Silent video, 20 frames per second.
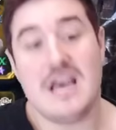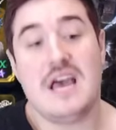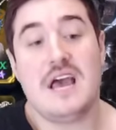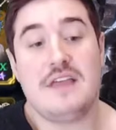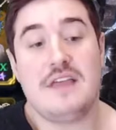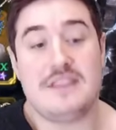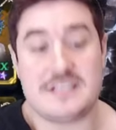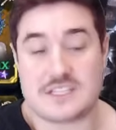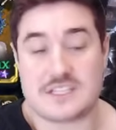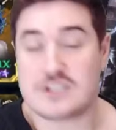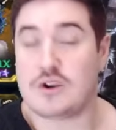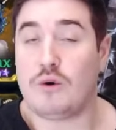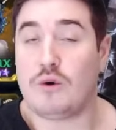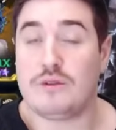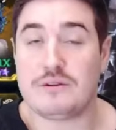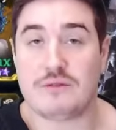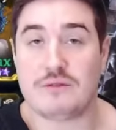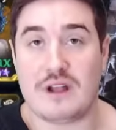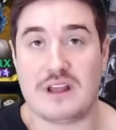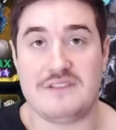This is
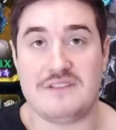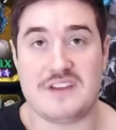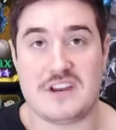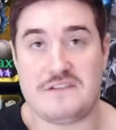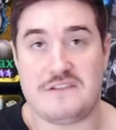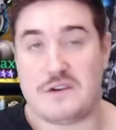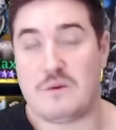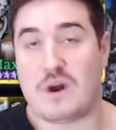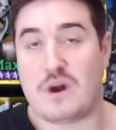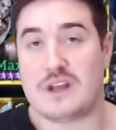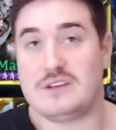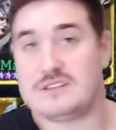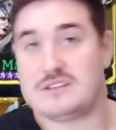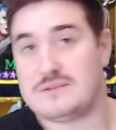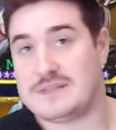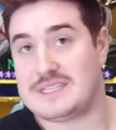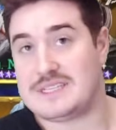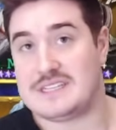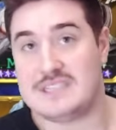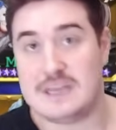only relevant if you want to use
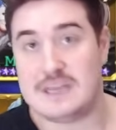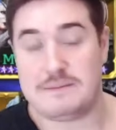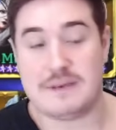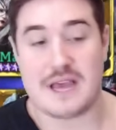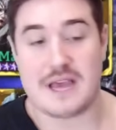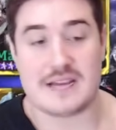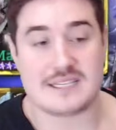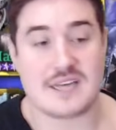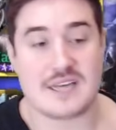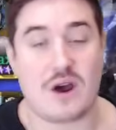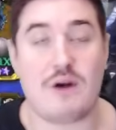him as a DPS,